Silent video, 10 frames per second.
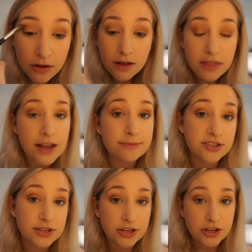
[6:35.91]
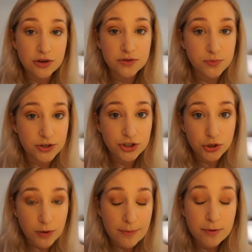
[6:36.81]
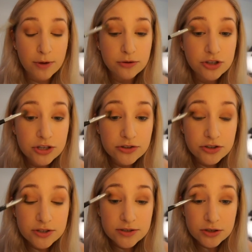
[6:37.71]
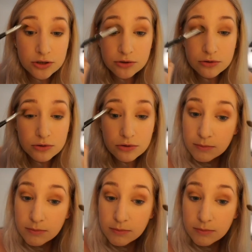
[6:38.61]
and then I'm just going to use windshield wiper motions just to